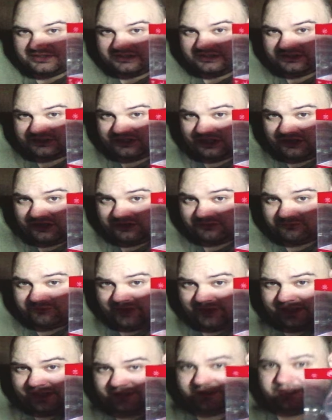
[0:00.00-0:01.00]
They are
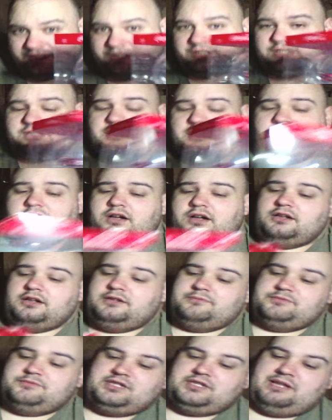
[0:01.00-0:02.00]
red,
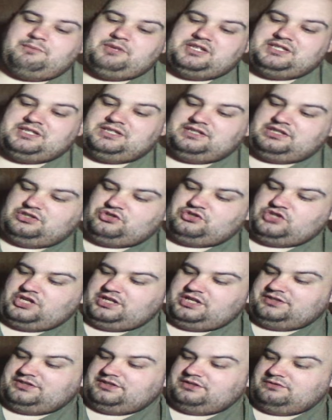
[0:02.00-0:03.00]
so that makes it the
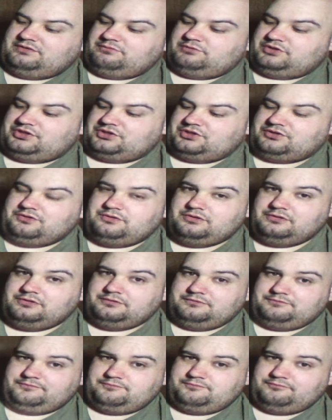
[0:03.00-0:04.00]
chase, which is cool.
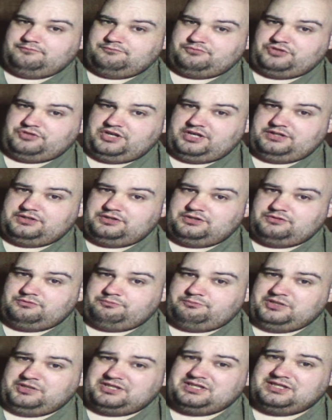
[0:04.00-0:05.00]
Brand new.
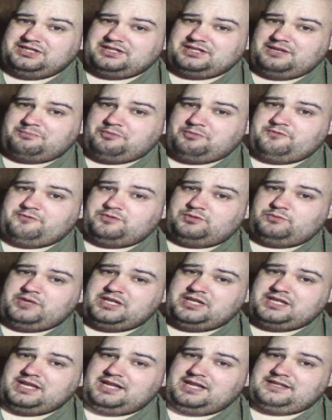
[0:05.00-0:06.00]
Picked this up over the
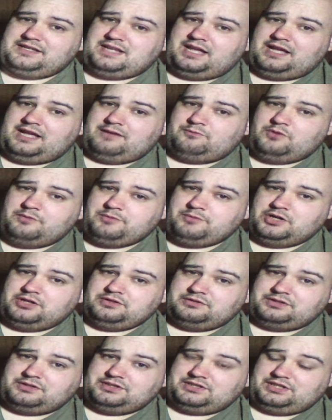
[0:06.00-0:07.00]
weekend at Walmart
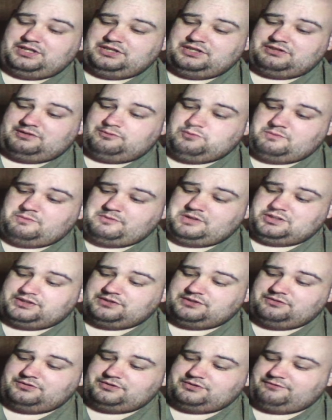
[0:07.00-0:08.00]
because it is a Walmart
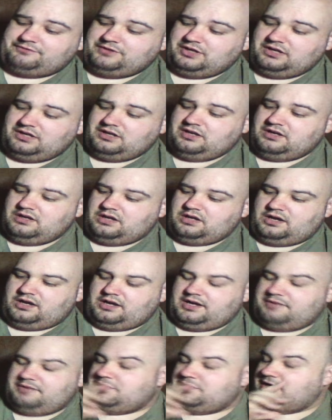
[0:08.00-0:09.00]
exclusive.
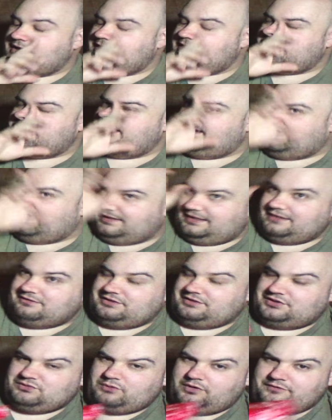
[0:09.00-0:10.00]
I paid, I think, like
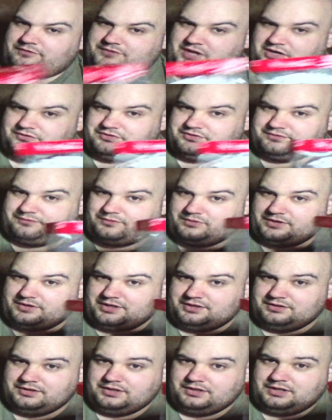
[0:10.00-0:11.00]
$12 for it,
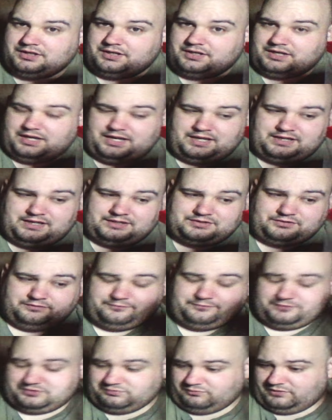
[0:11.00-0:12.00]
and it's sold
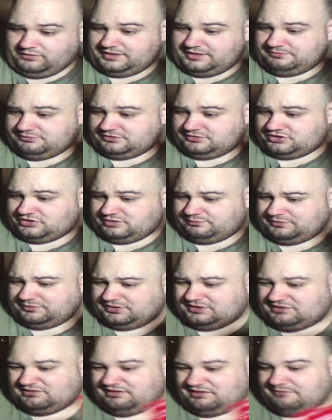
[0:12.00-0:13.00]
for $20 plus shipping,
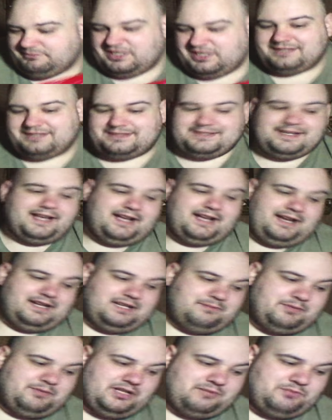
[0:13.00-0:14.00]
so I'll make a tiny
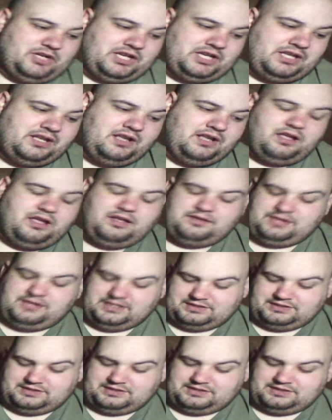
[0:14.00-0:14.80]
bit of money. This